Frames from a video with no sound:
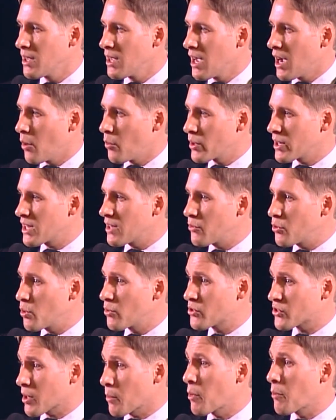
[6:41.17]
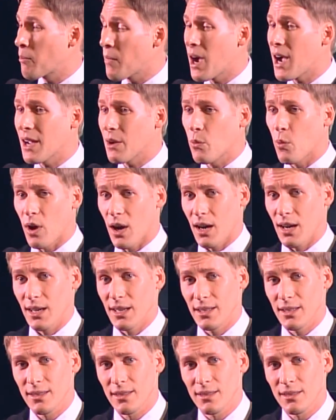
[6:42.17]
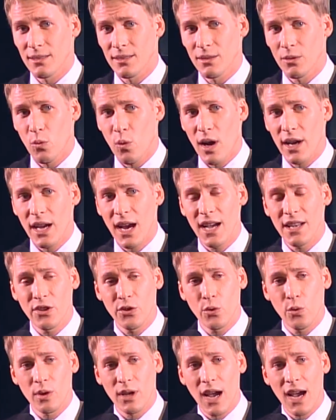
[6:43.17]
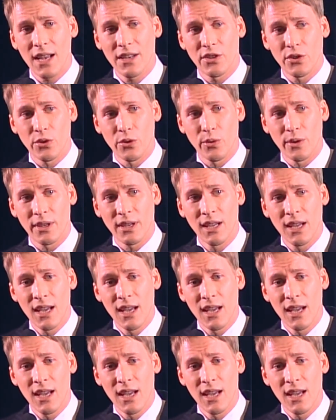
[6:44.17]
want to give you some of my whys, why I do what I do.